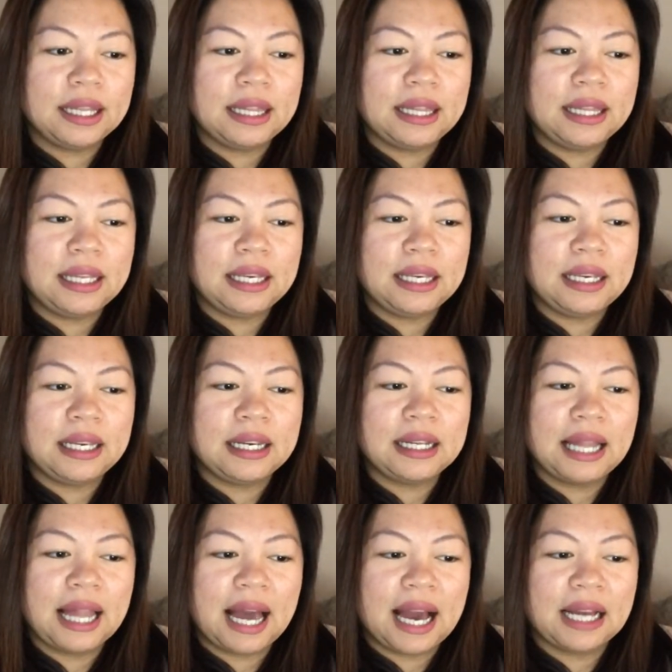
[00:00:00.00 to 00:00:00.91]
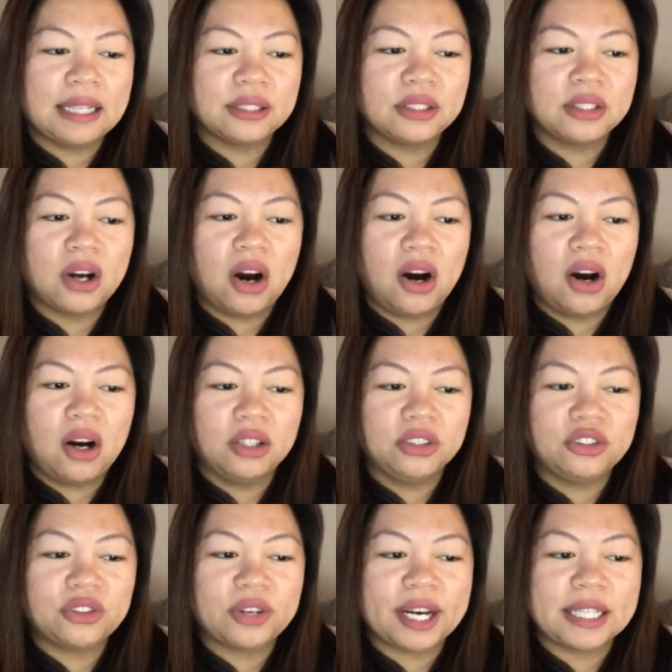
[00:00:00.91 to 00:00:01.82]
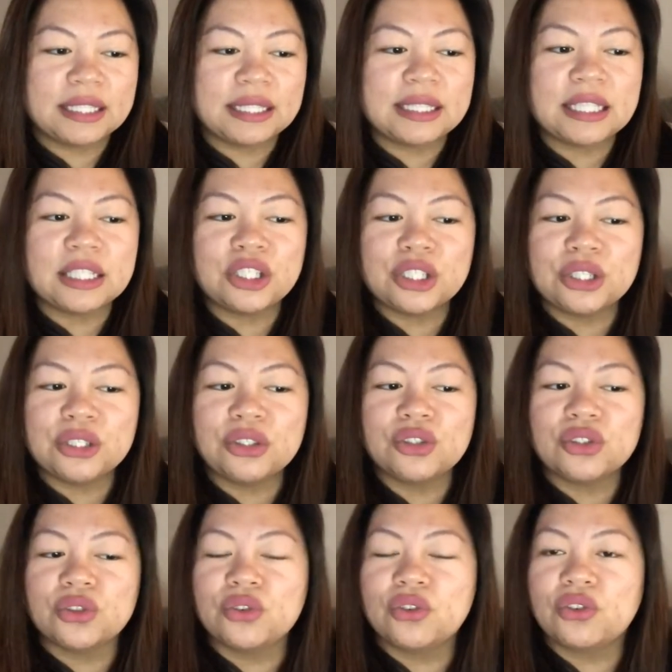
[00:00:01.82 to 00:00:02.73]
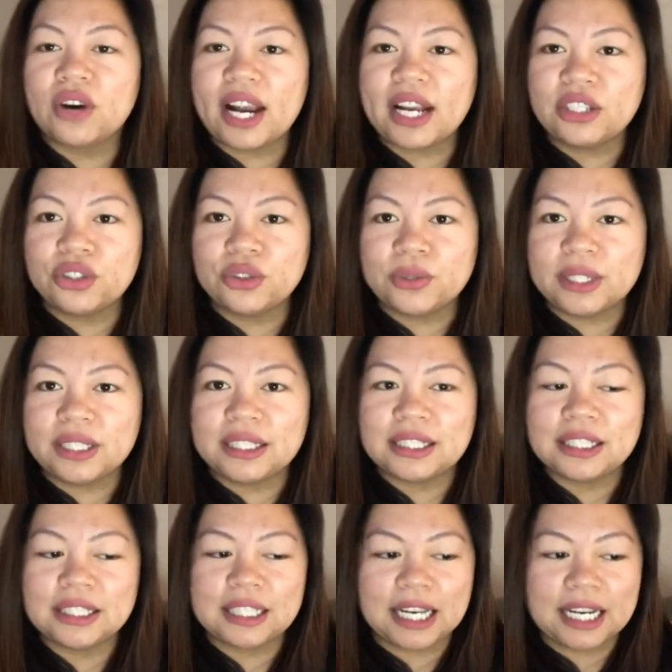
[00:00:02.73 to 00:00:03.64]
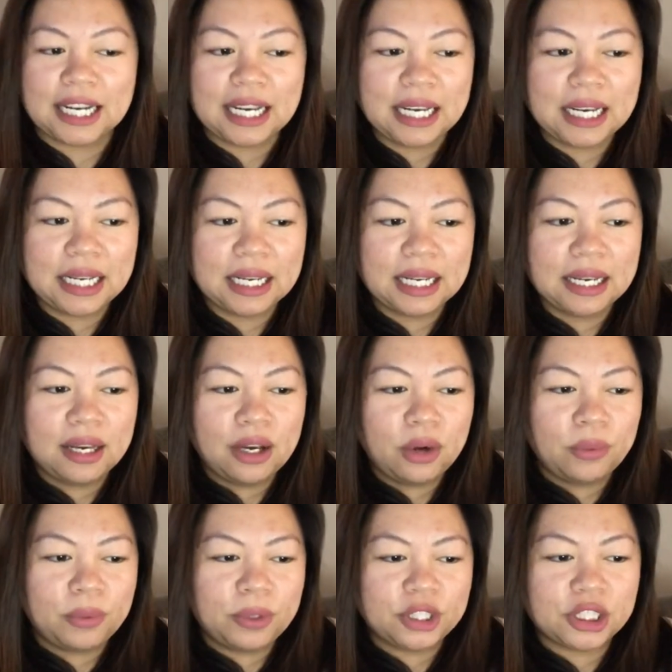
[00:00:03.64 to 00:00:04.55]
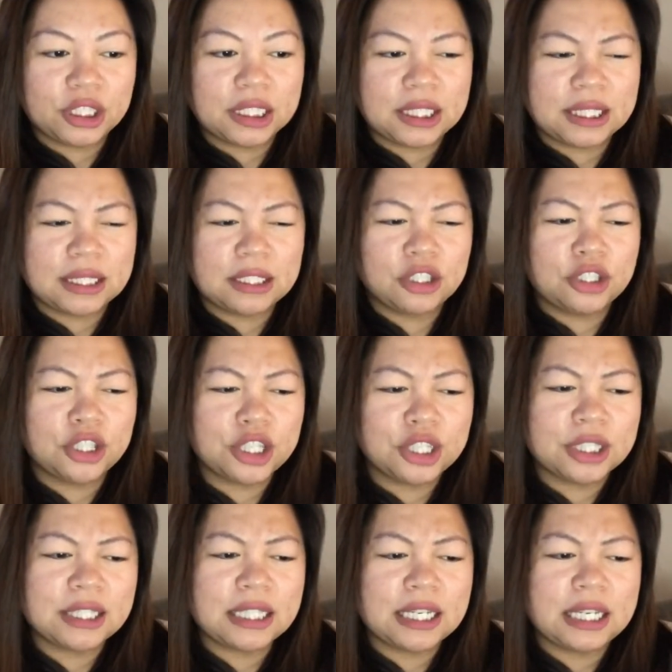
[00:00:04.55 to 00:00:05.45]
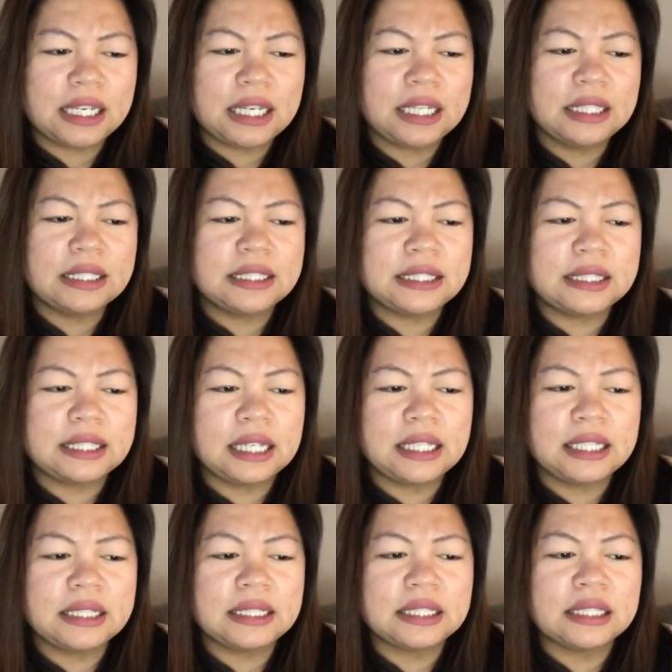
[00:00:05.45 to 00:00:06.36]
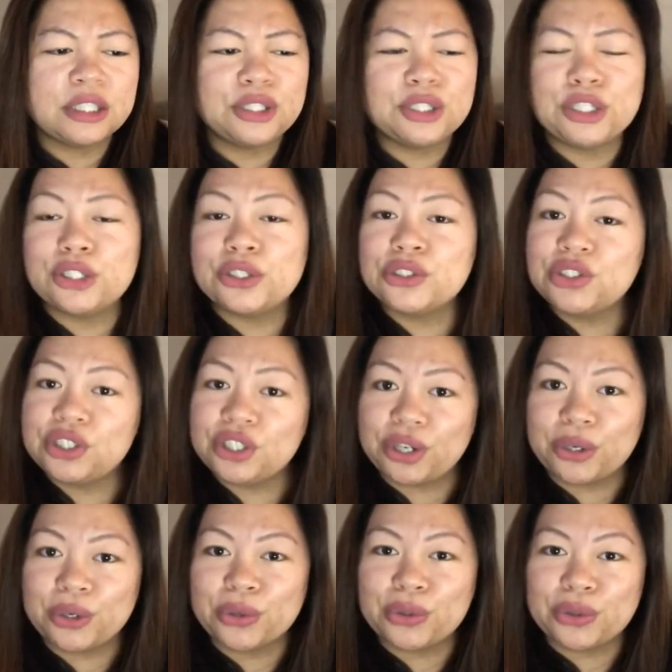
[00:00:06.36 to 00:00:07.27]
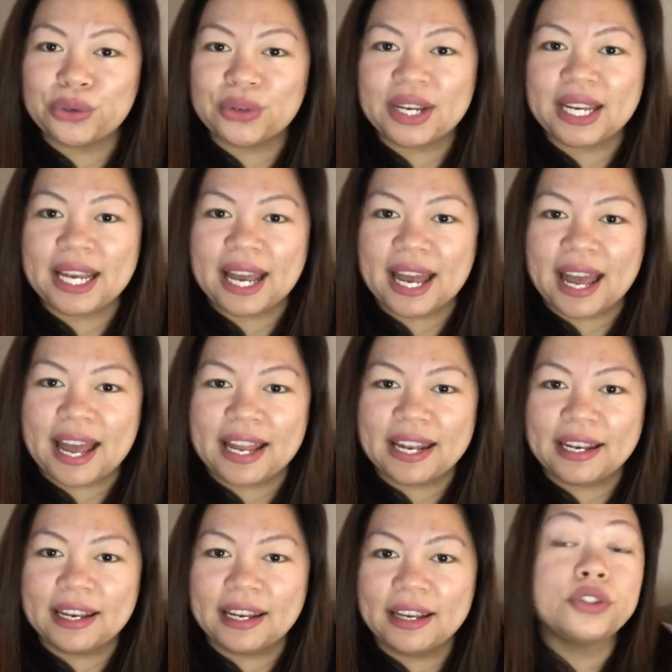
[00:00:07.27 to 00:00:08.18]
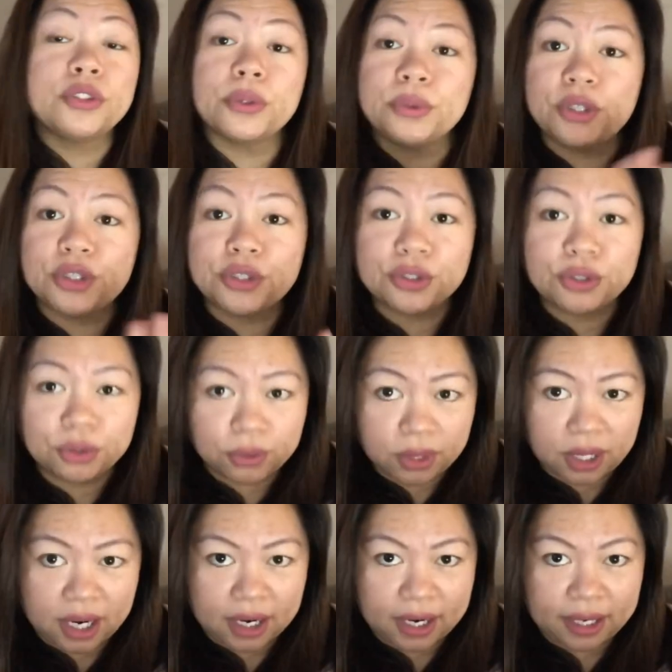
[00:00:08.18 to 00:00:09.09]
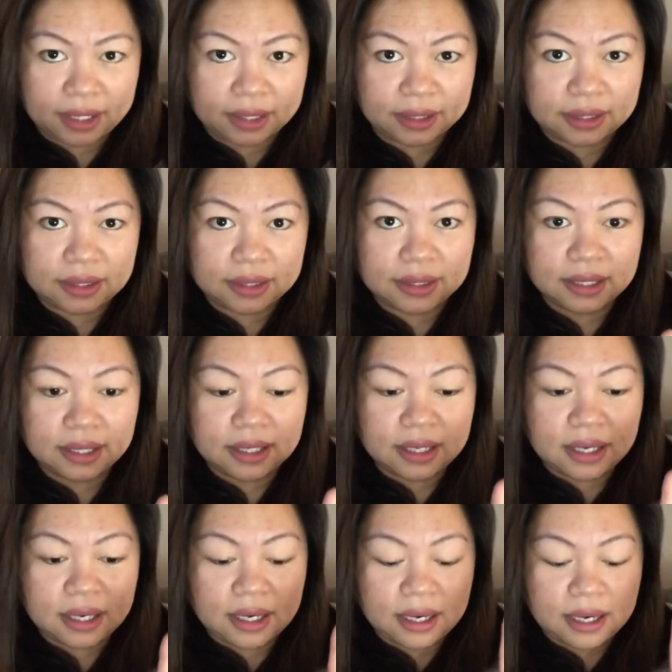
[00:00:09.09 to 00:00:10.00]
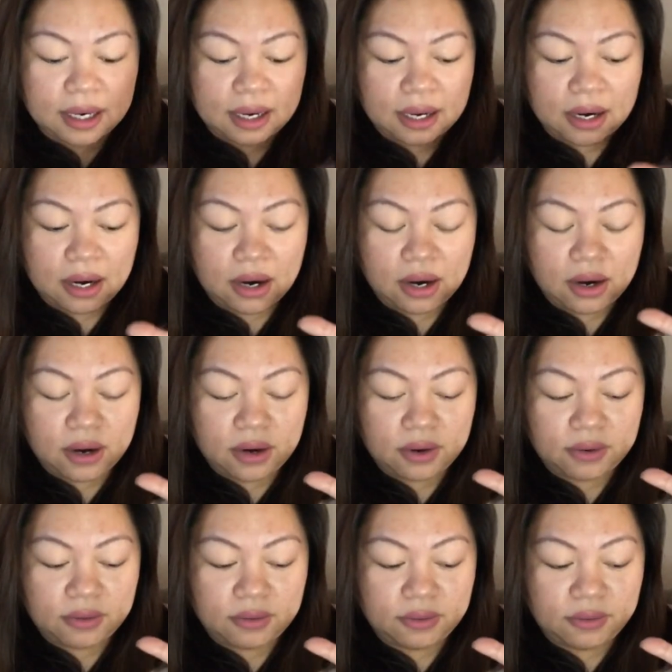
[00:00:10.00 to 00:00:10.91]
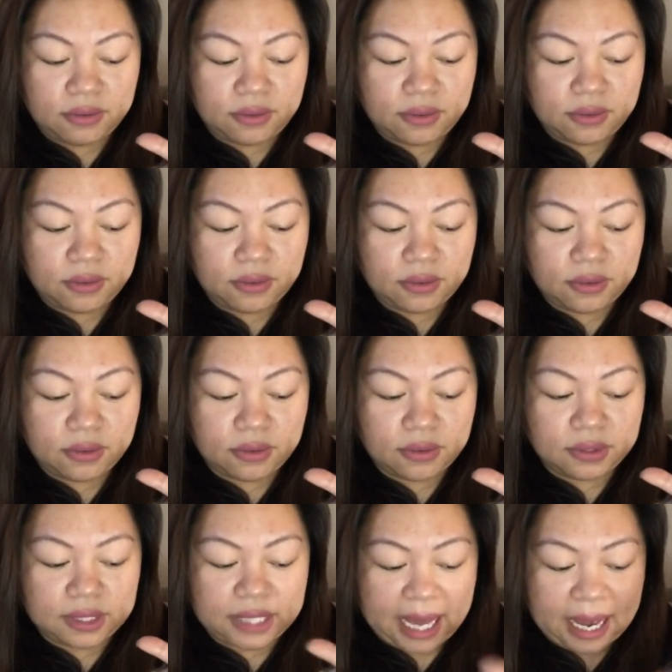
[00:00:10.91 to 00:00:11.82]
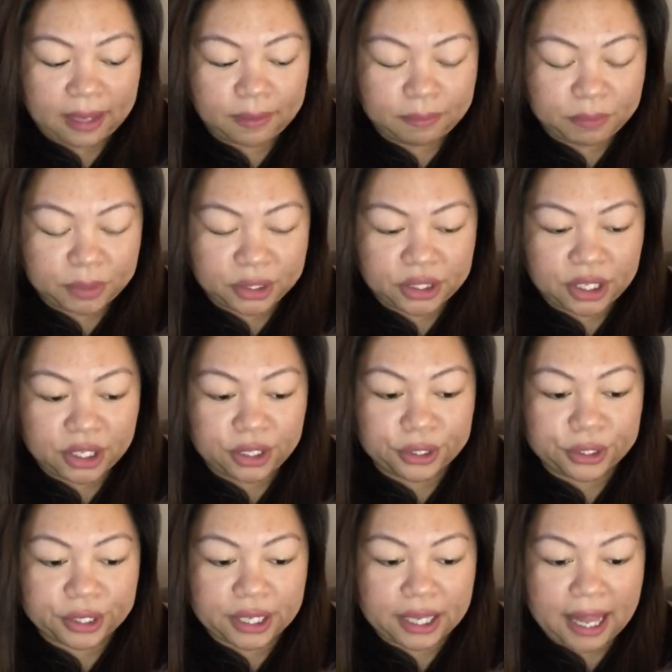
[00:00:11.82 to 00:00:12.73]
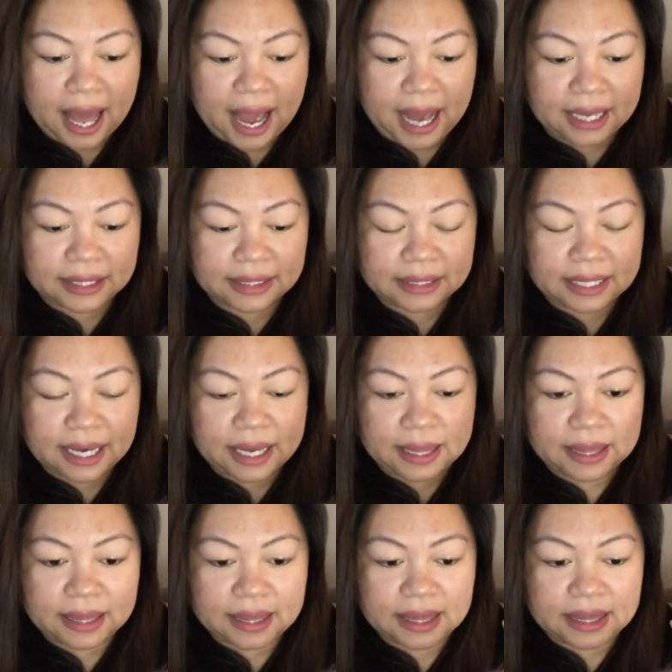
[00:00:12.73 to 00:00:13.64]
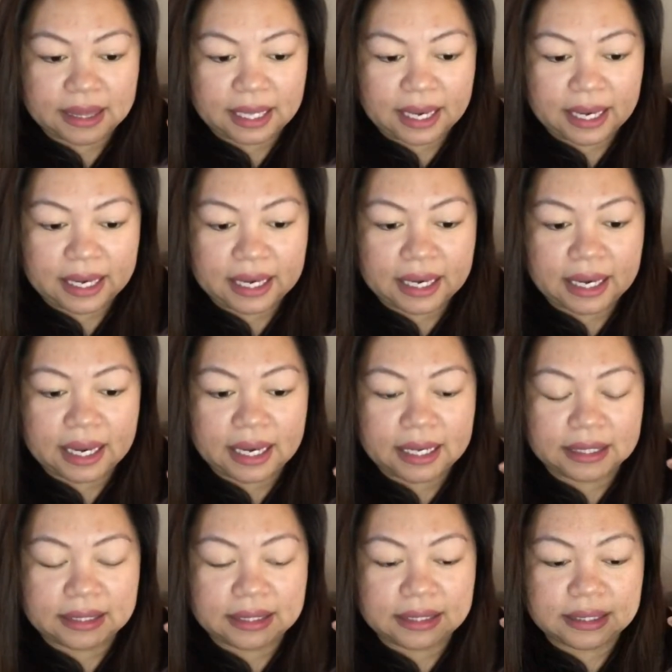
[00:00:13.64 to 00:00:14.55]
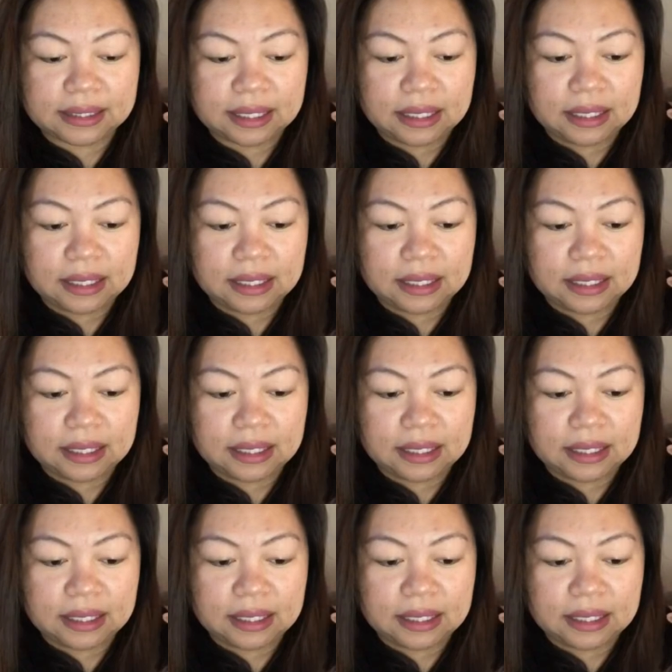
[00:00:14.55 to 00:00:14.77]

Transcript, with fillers: the class called Transition to Graduate Study, which is Nursing 6003N. So there's two kinds of that particular class. I think it's